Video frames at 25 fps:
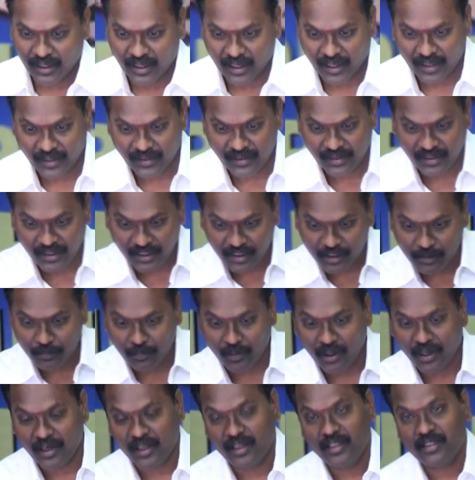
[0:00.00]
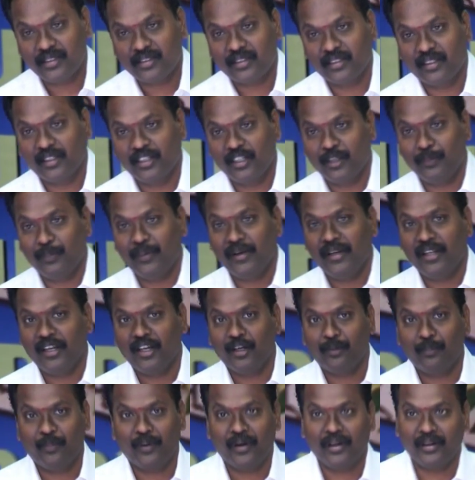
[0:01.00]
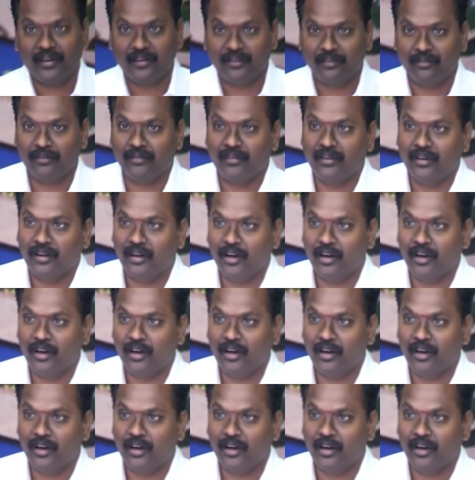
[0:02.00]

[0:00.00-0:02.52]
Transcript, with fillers: And these models, depending upon